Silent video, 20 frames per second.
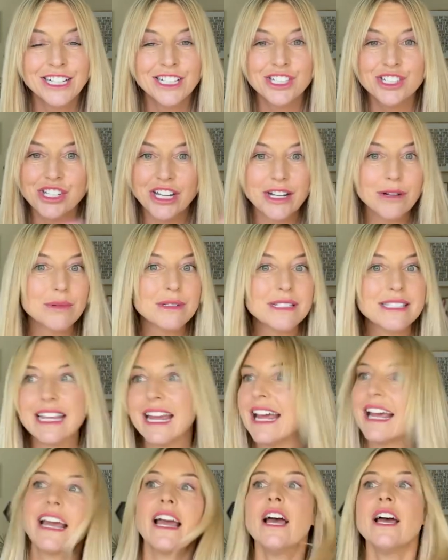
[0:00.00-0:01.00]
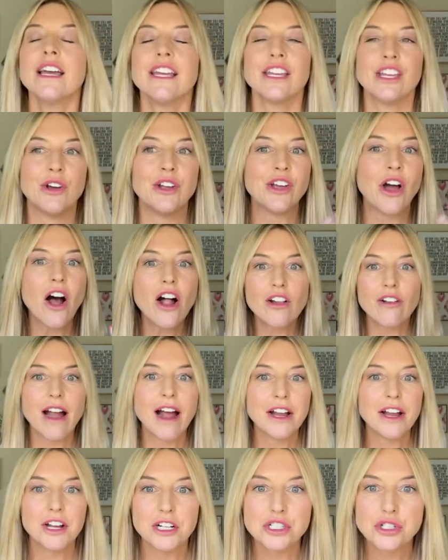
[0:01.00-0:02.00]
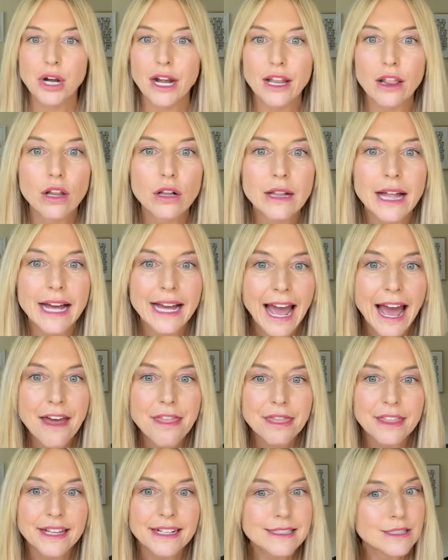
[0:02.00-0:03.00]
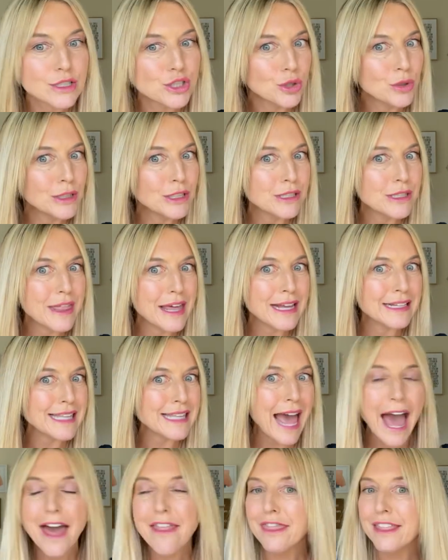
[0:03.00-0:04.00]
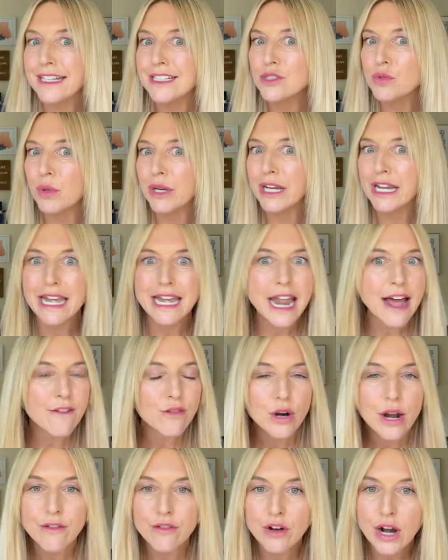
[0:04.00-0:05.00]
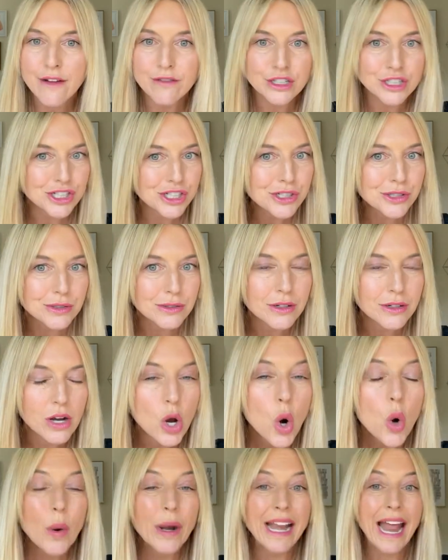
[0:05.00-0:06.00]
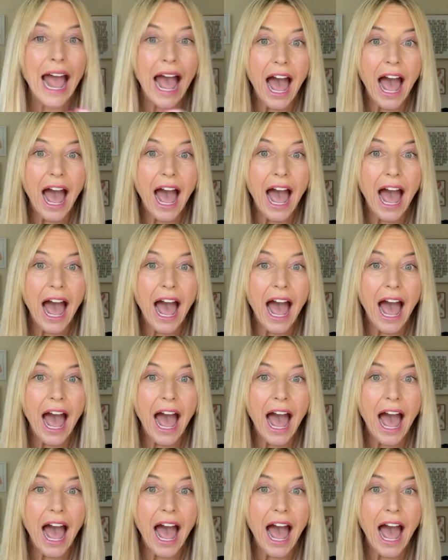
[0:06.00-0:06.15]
Jade was saying, y'all are out here trying to look like athletes, doing things athletes would never, ever, ever do, right?